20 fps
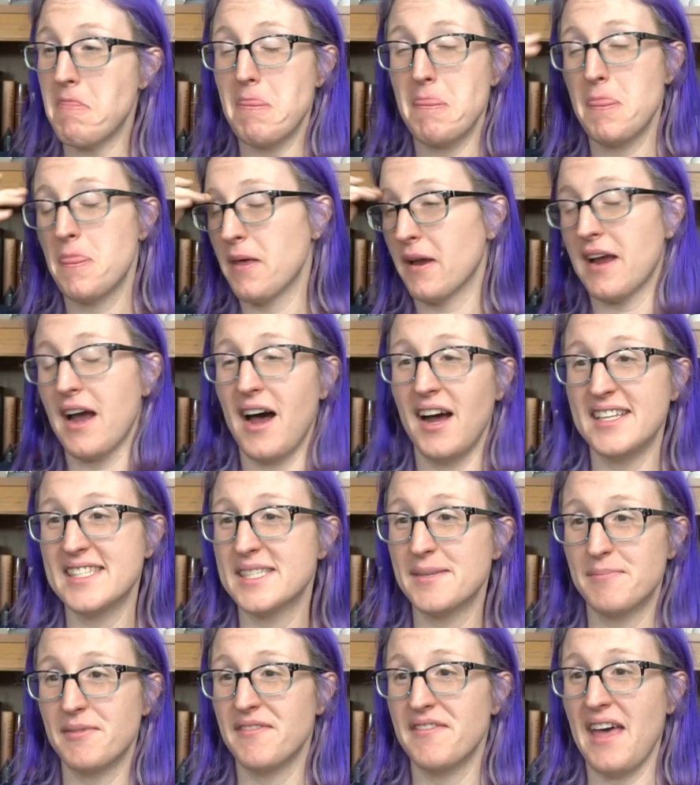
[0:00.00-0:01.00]
The
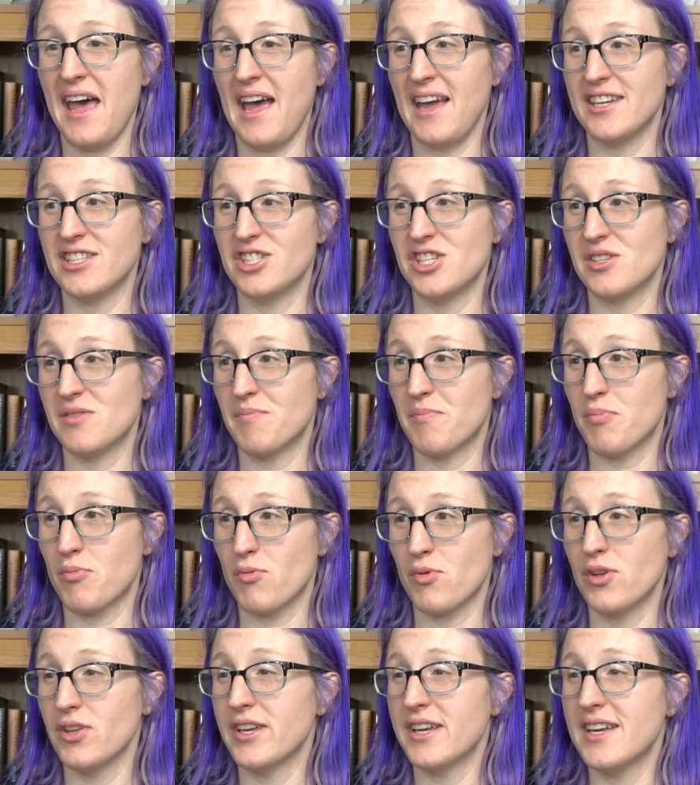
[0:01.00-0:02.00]
concept of that is just
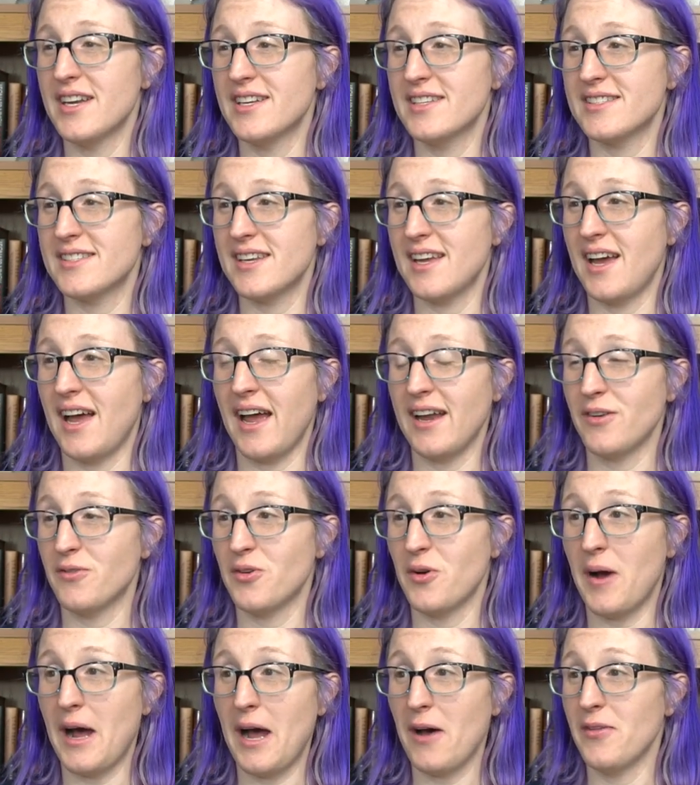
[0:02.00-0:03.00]
brilliant. I don't
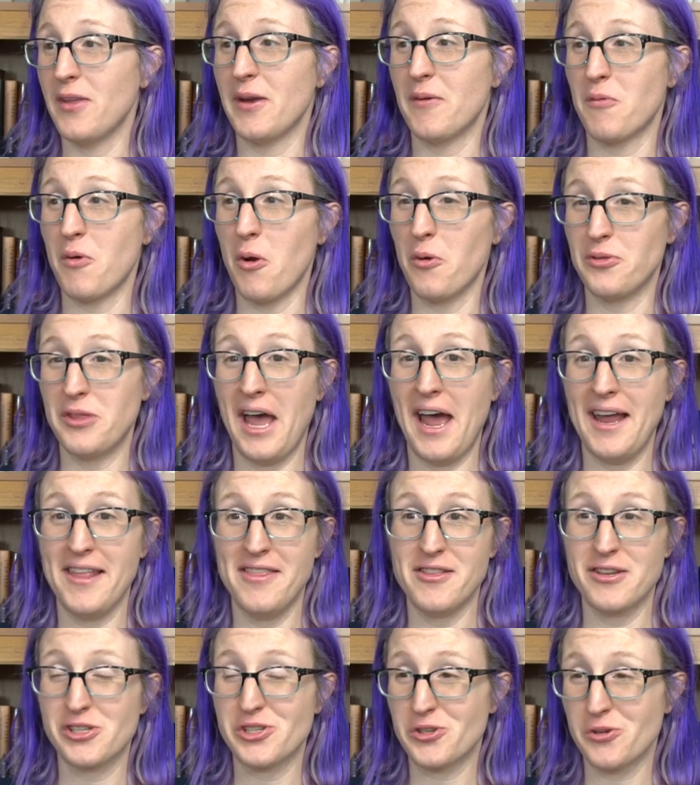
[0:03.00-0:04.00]
know how they wrote that in
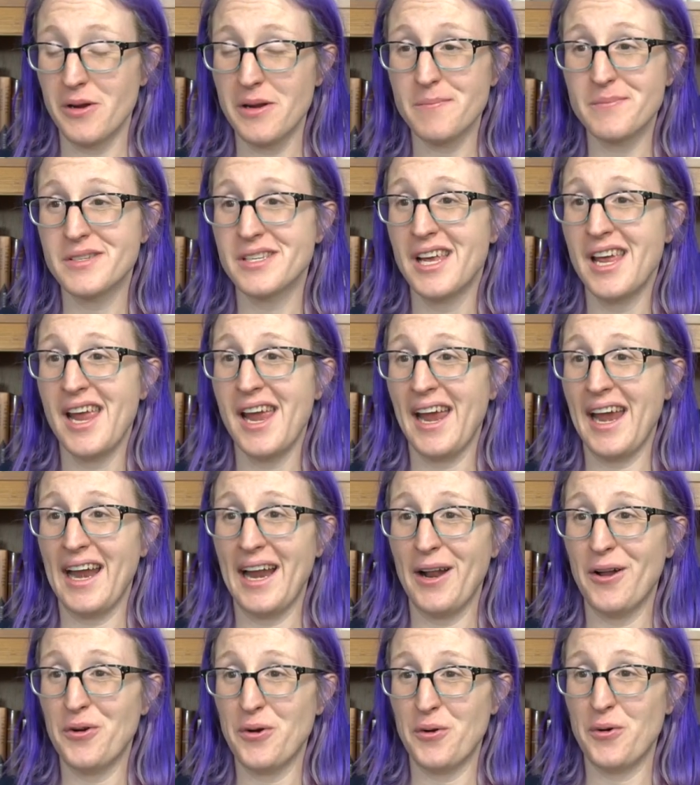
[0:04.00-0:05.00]
the script, and
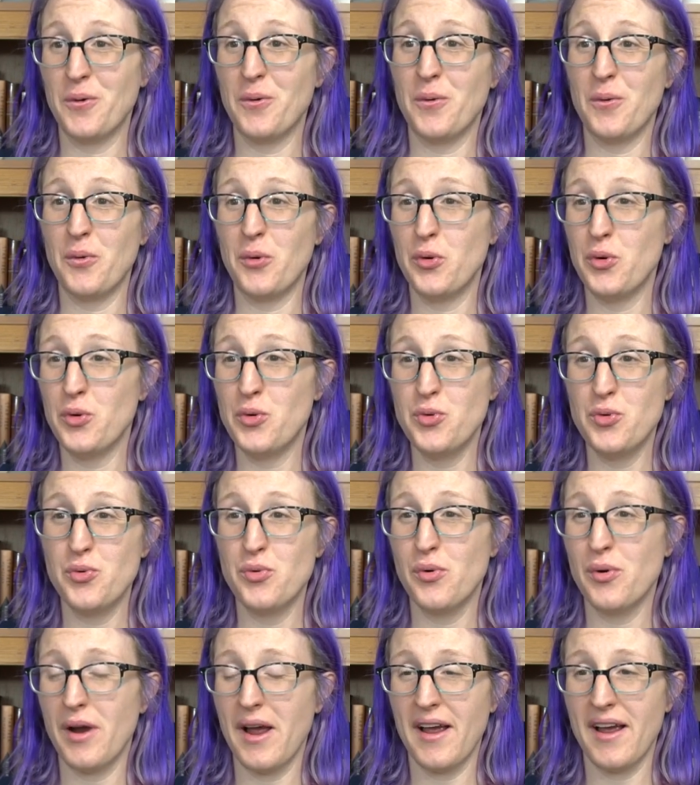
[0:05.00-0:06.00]
I don't
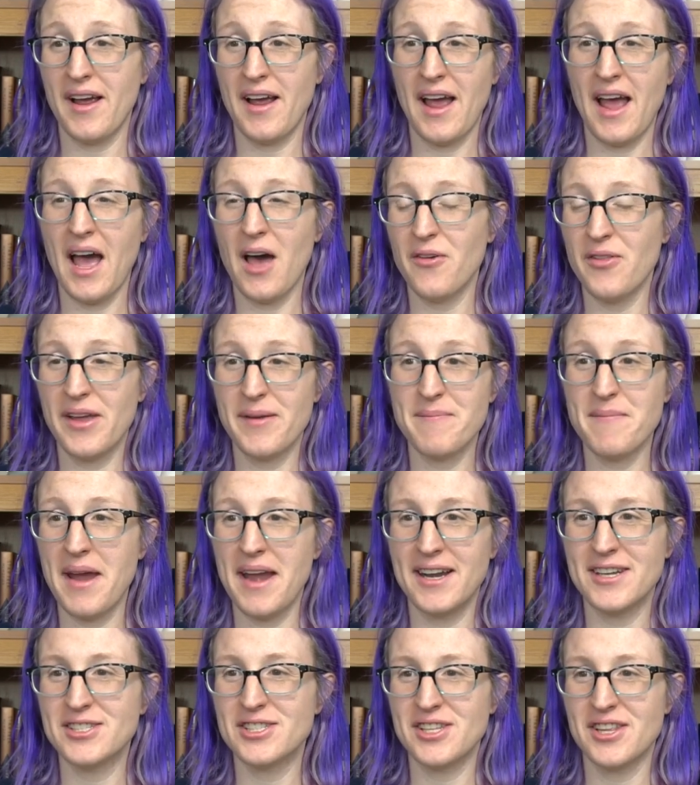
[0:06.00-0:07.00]
know how they
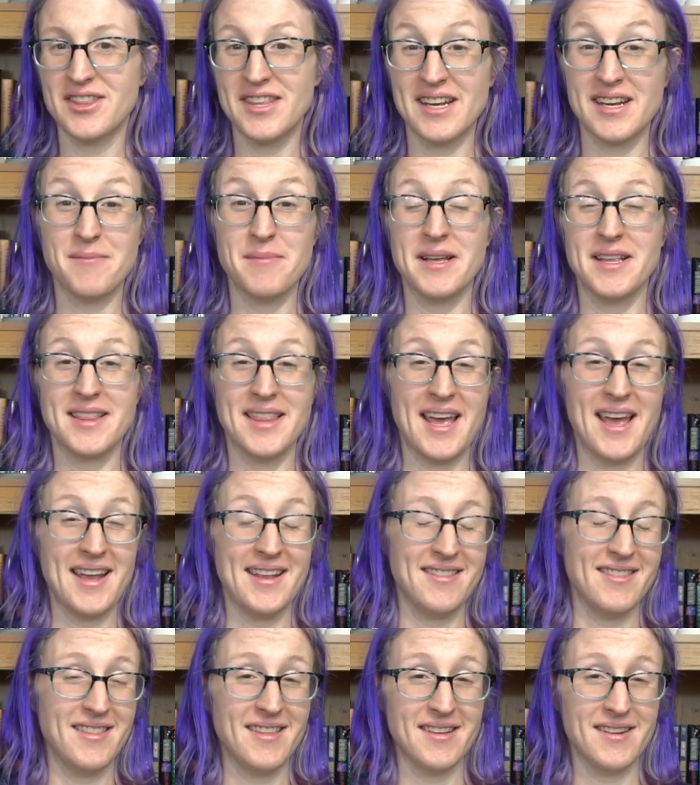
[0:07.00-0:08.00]
managed to think about that
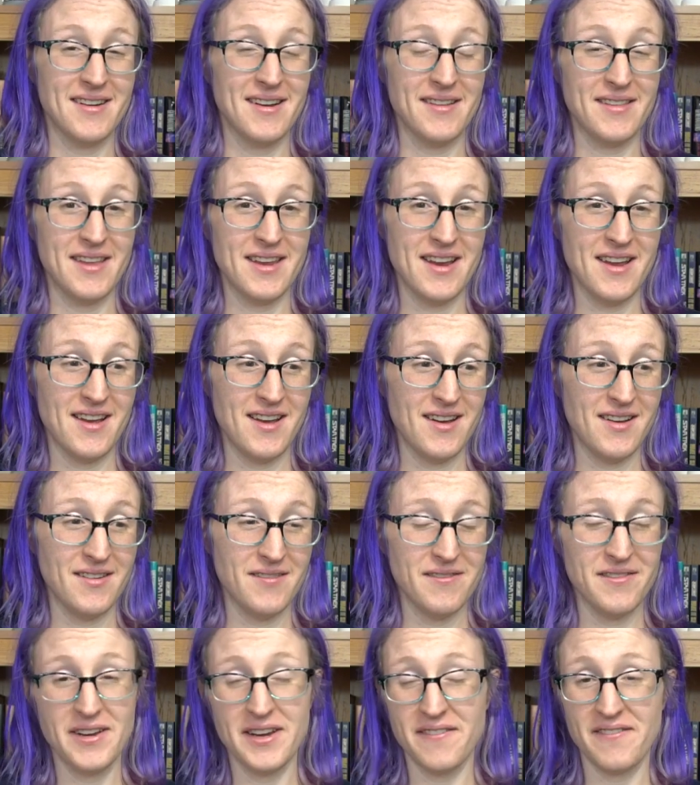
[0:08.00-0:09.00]
in the
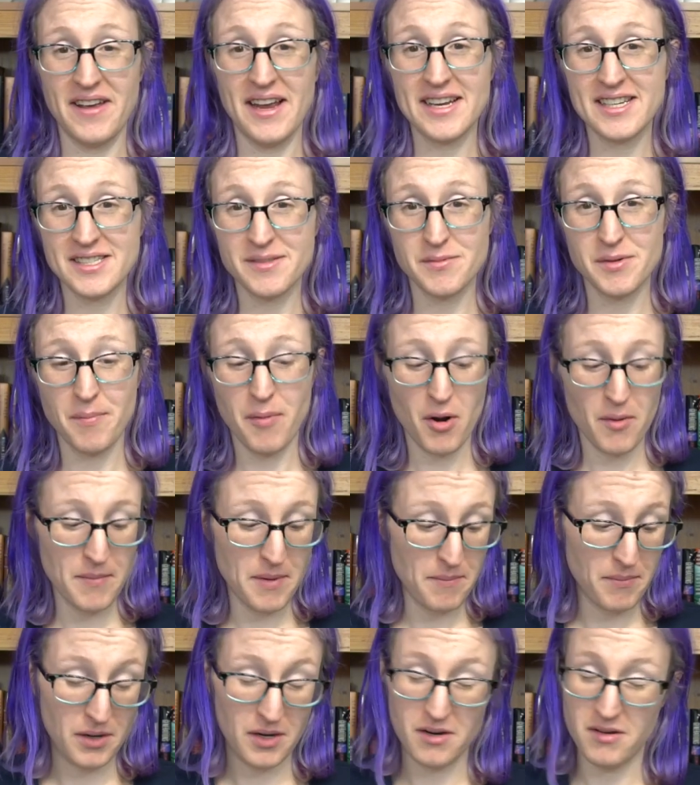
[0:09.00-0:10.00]
VFX
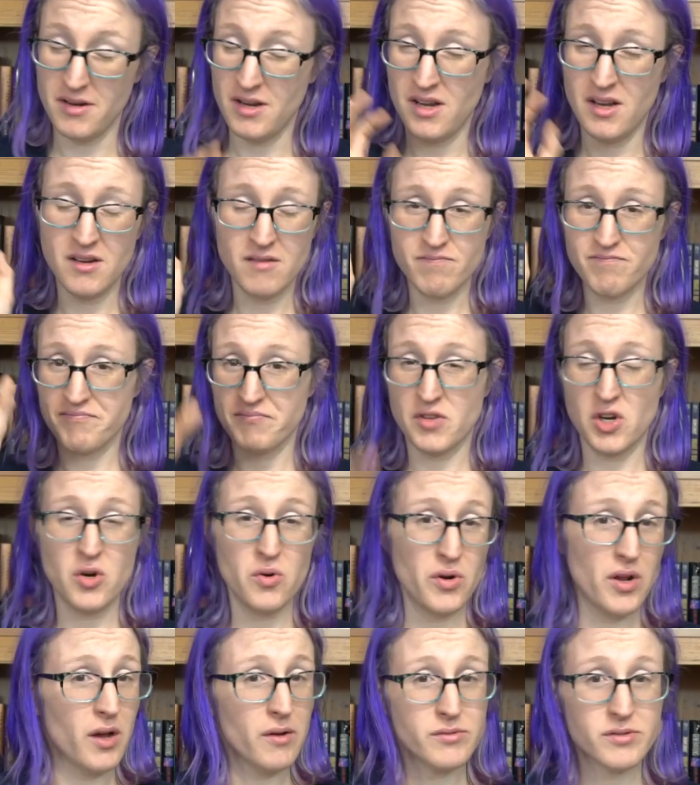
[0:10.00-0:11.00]
department, but
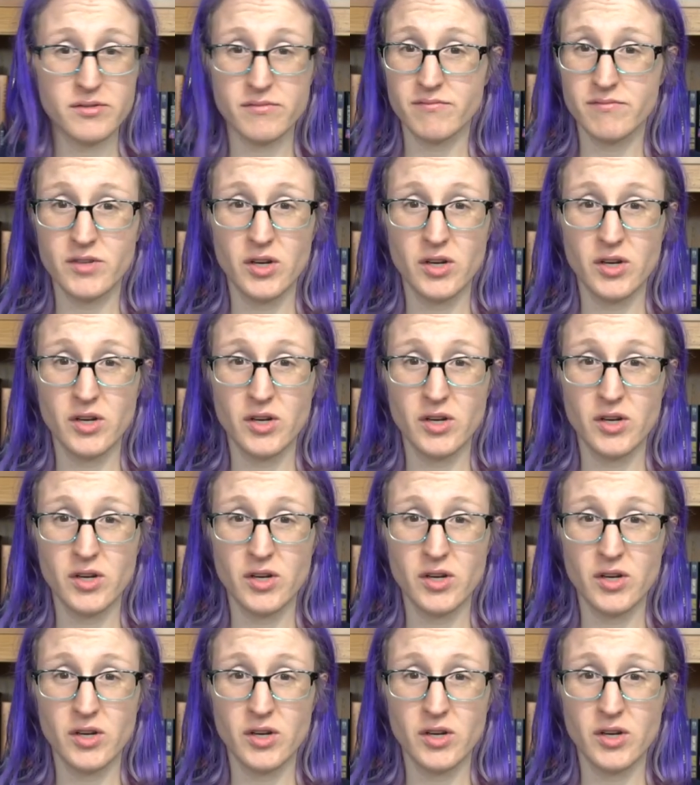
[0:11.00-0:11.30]
kudos.